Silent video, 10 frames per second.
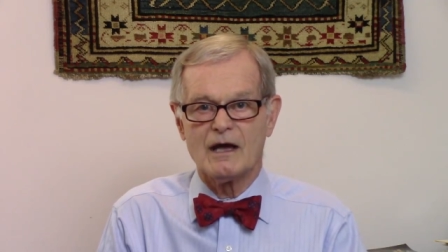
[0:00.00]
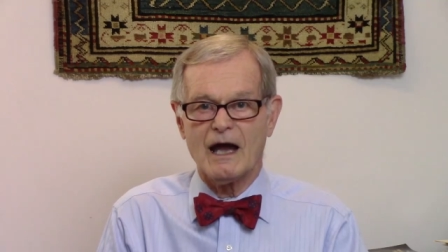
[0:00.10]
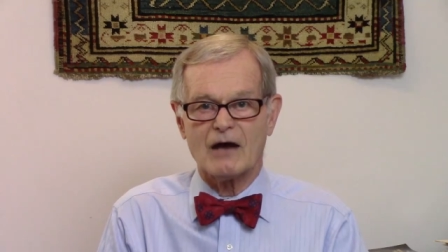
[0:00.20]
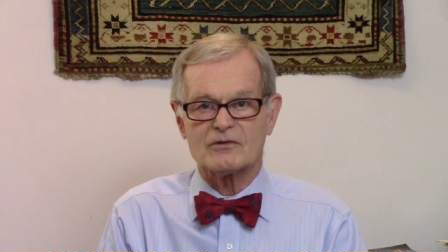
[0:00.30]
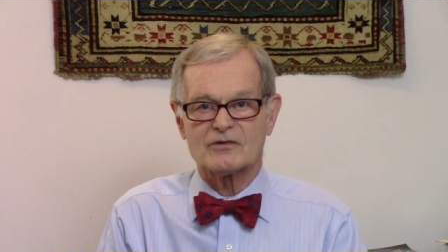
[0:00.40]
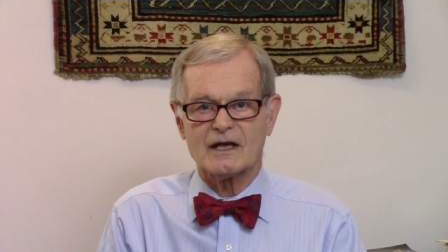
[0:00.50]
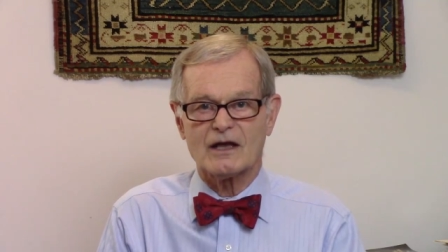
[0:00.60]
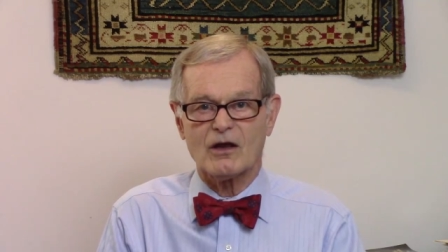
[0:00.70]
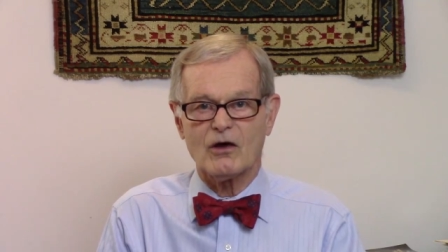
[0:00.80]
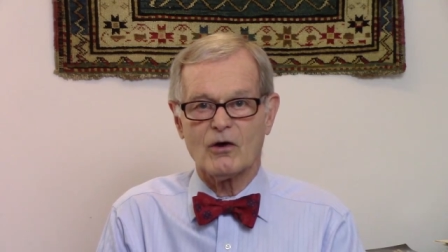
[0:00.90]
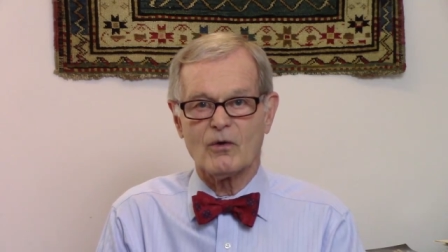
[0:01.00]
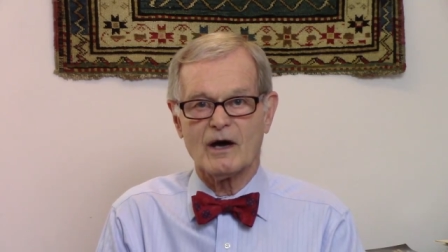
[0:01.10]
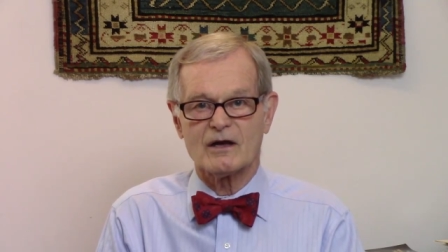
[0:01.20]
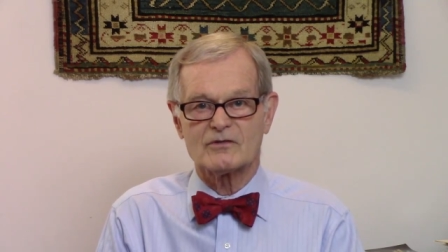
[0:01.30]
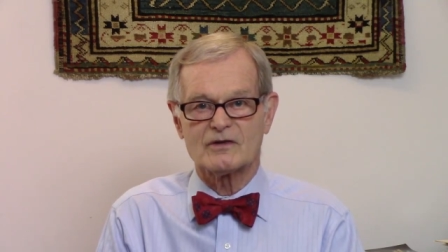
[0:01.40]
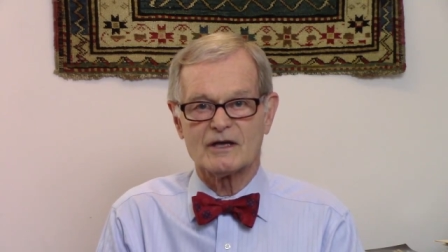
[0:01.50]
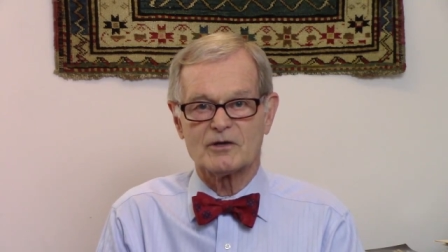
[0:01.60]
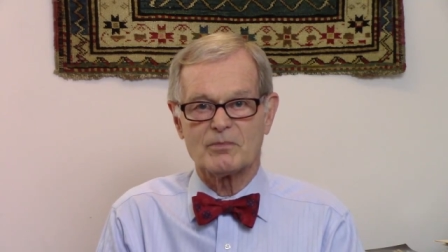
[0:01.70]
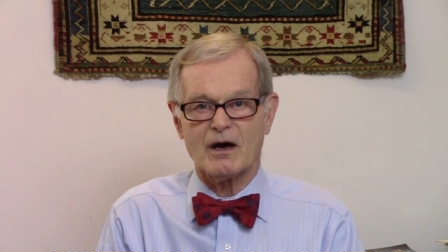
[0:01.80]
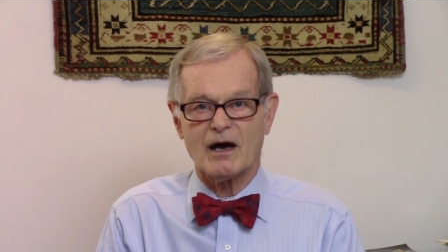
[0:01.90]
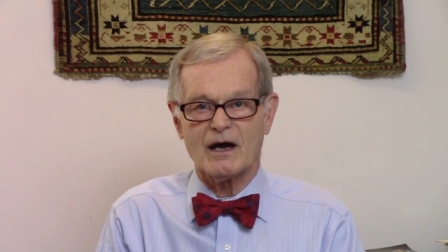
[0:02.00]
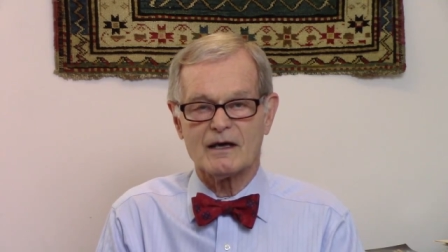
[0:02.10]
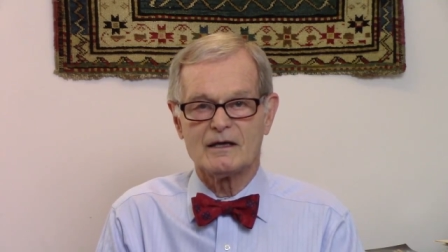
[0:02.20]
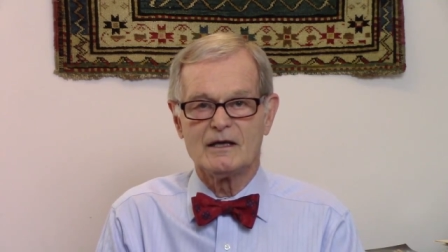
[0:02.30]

how to say hello, how to say goodbye.